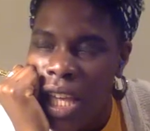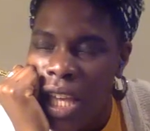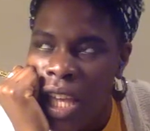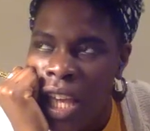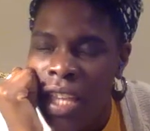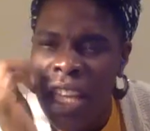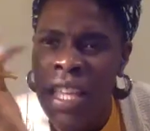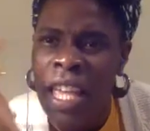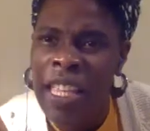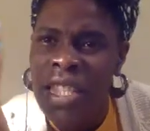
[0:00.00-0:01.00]

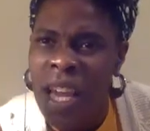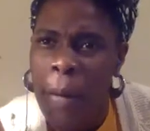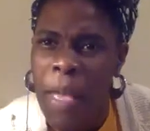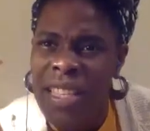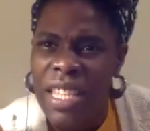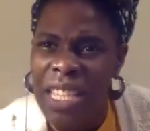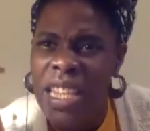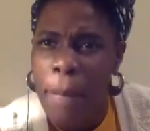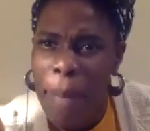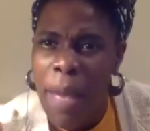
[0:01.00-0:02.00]
it's a tea that
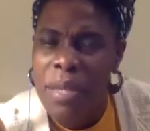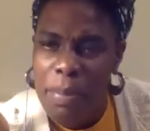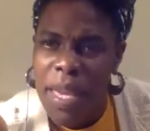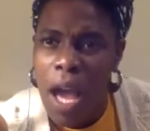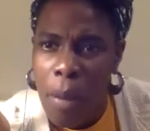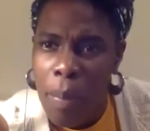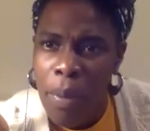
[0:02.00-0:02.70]
peps me up